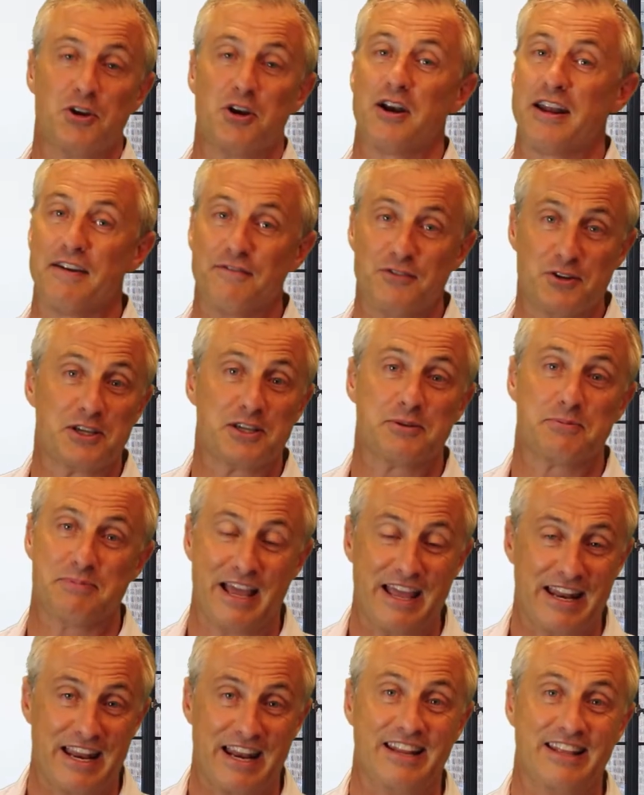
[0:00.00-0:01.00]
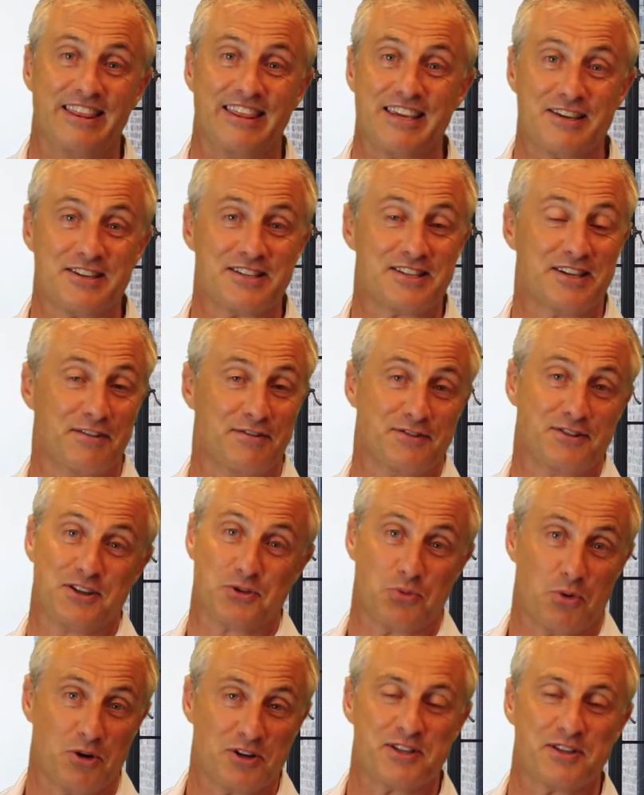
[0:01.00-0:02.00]
don't have to explain anything yourself,
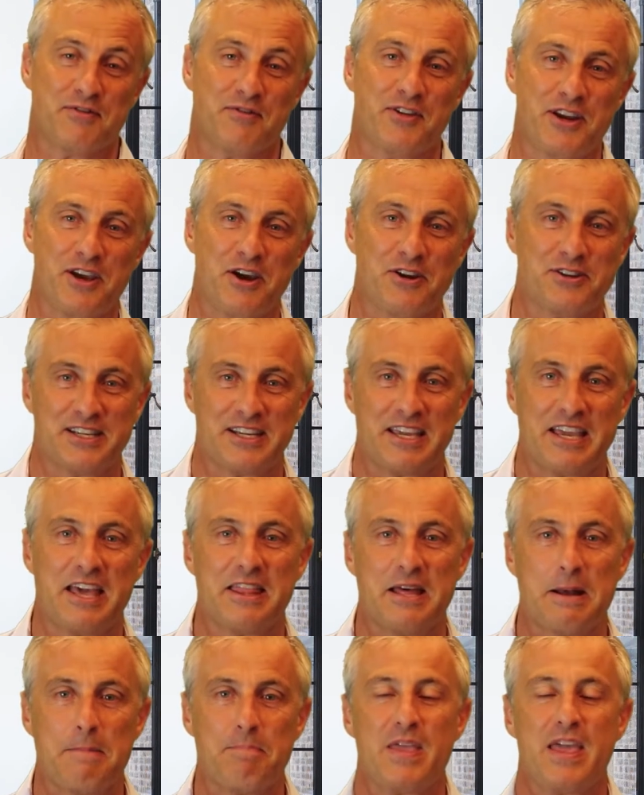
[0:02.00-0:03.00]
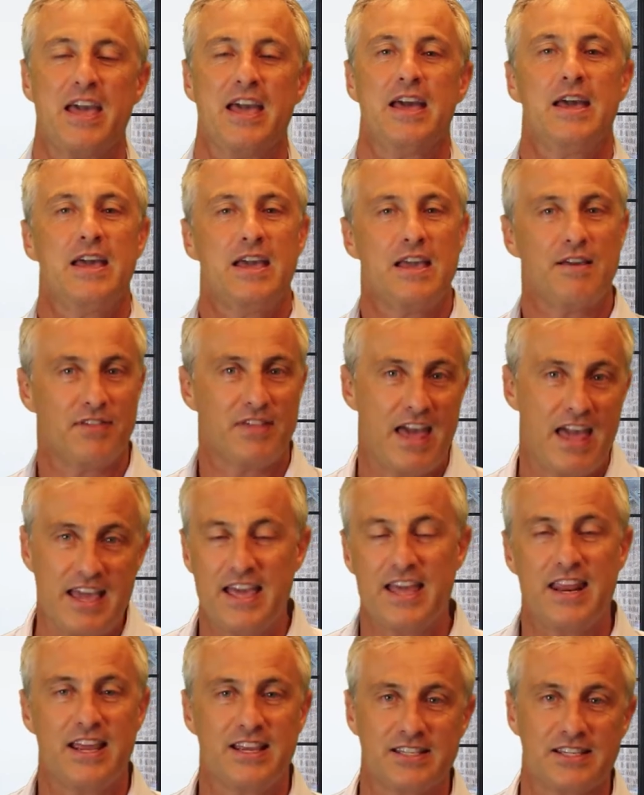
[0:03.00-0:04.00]
just watch the video together. If they
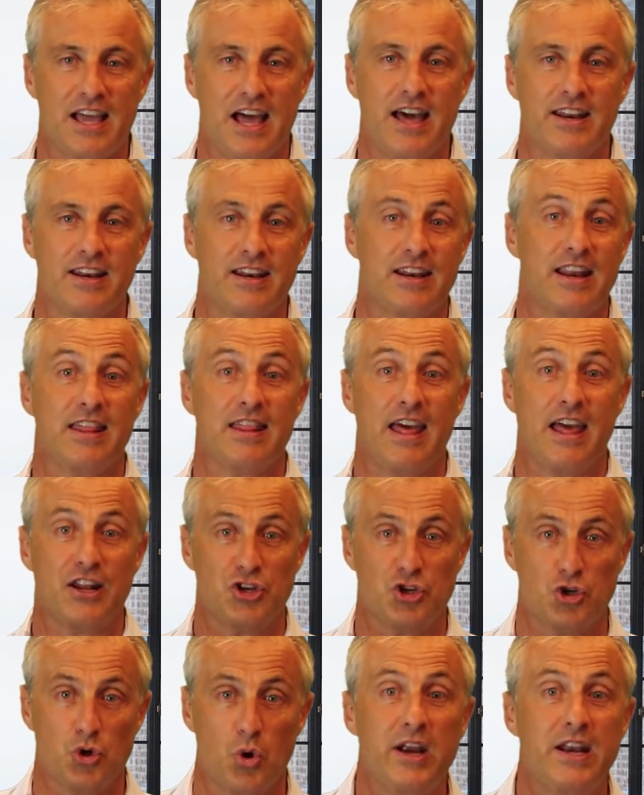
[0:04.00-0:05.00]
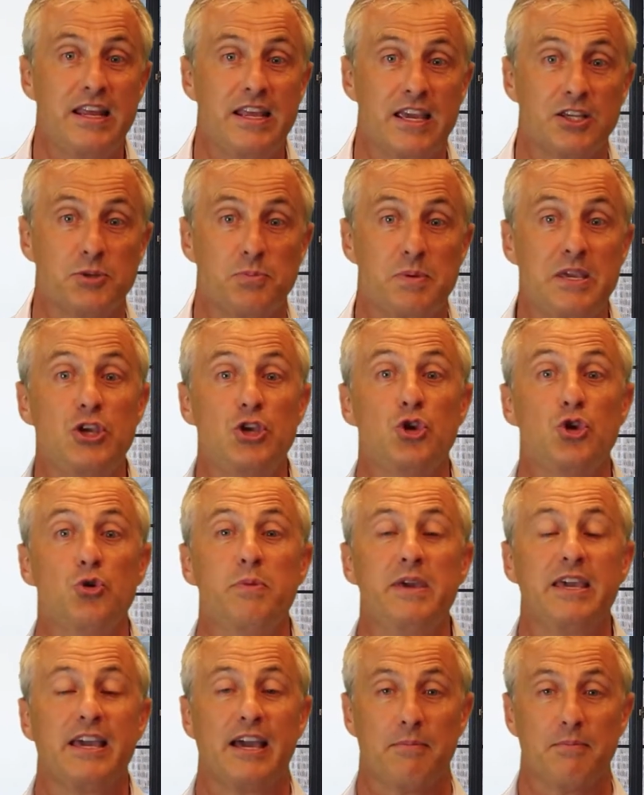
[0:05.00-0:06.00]
get excited and they join eXp, you
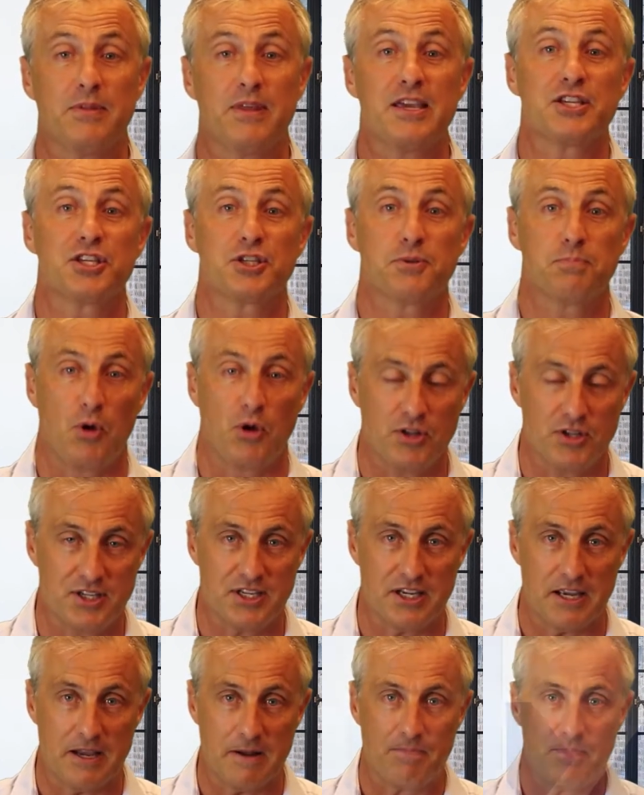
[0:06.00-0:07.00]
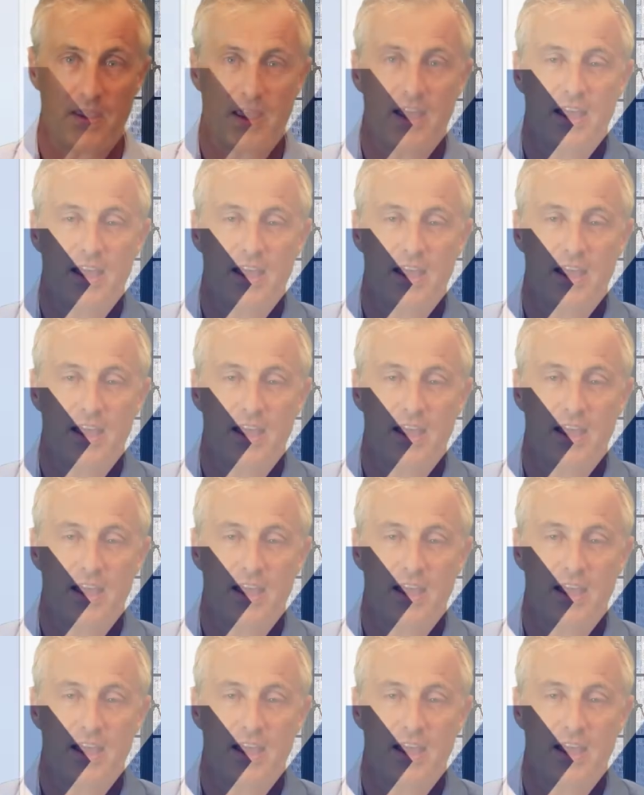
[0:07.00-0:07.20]
become their sponsor.